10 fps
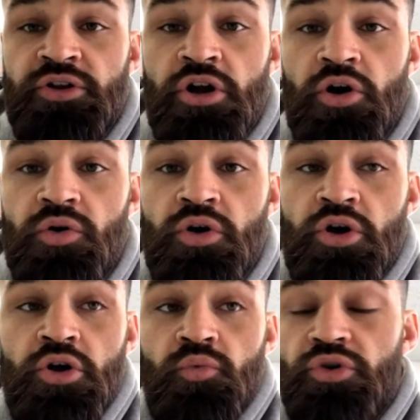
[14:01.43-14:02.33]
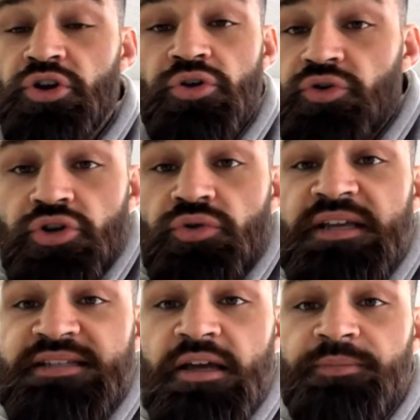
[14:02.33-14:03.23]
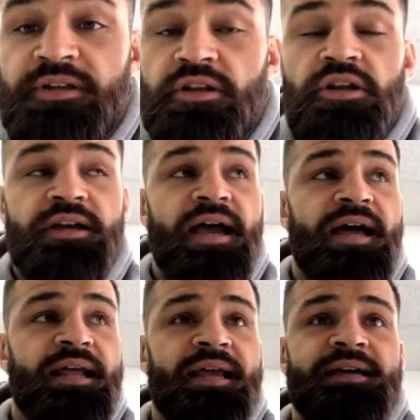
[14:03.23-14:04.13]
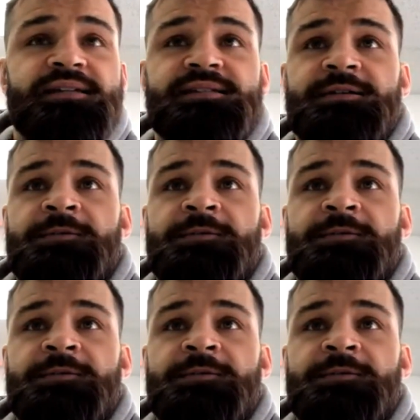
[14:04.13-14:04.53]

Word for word: you know, when you, you need something to look at. And